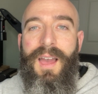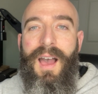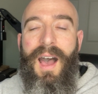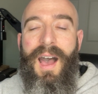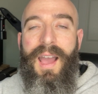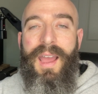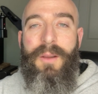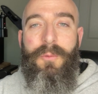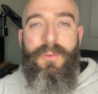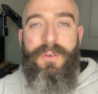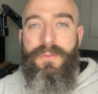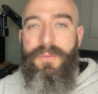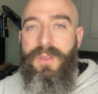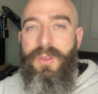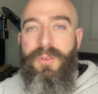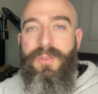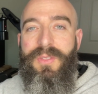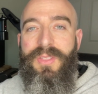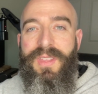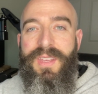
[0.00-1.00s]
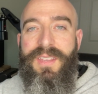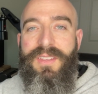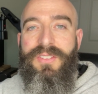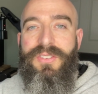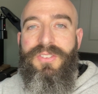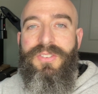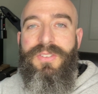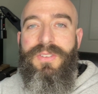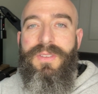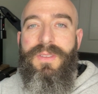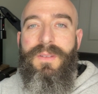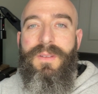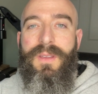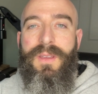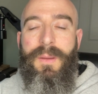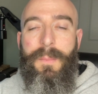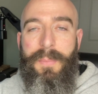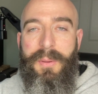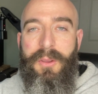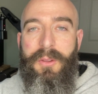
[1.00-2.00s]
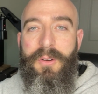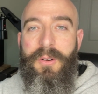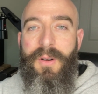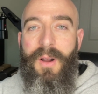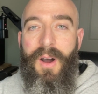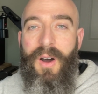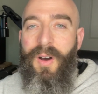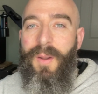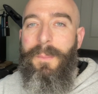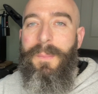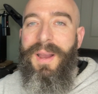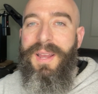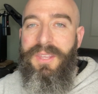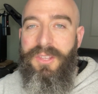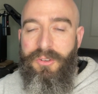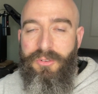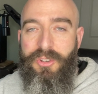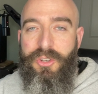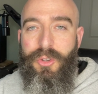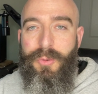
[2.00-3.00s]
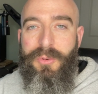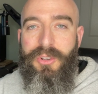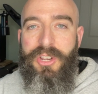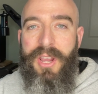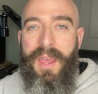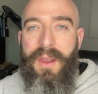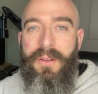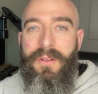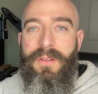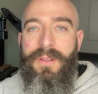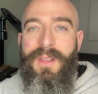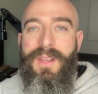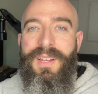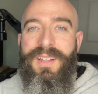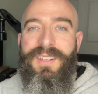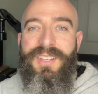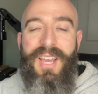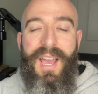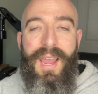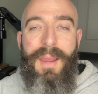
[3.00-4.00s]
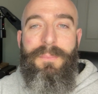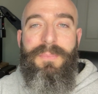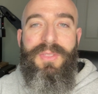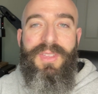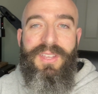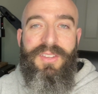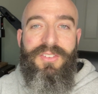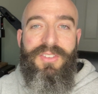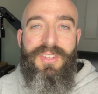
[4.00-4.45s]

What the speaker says: I reviewed this computer on my YouTube channel, type this